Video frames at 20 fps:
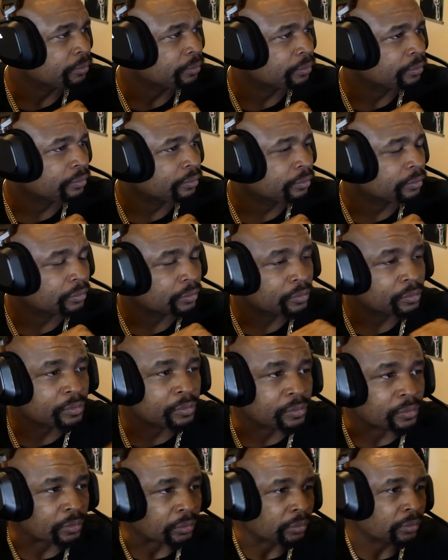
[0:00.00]
To me, it looked like
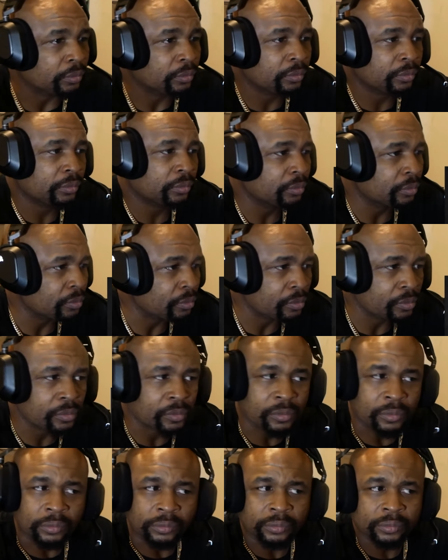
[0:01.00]
a face.
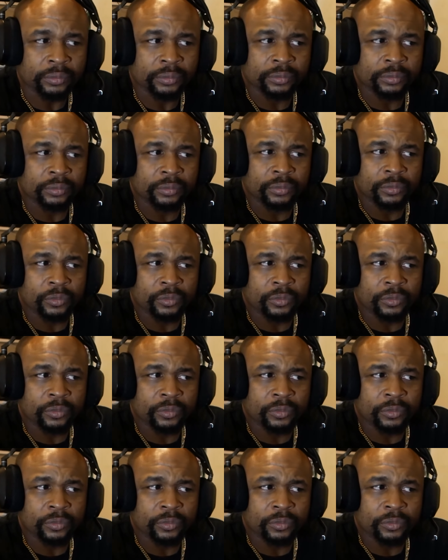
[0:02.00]
Dave?